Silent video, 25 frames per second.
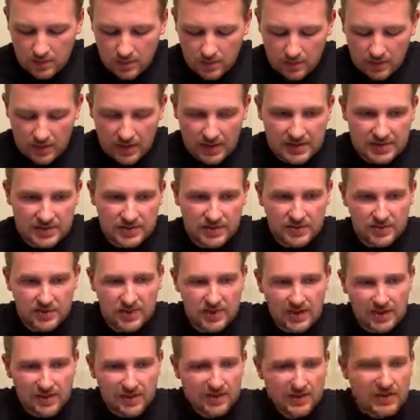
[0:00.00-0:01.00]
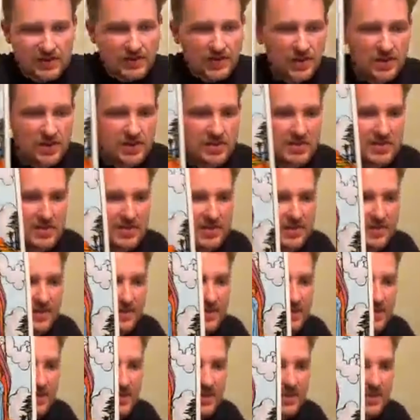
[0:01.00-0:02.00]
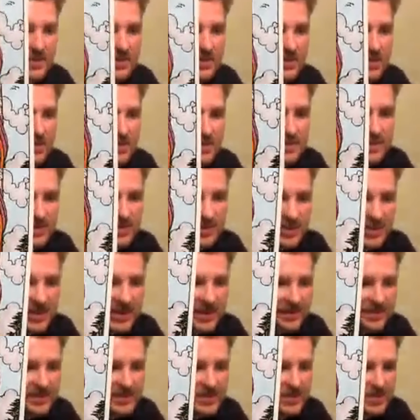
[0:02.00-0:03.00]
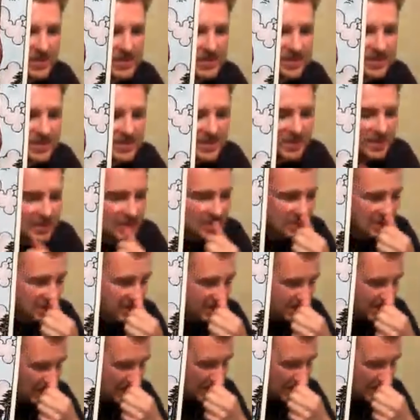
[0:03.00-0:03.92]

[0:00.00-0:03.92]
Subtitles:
Okay, so you have King of Swords. So King of Swords is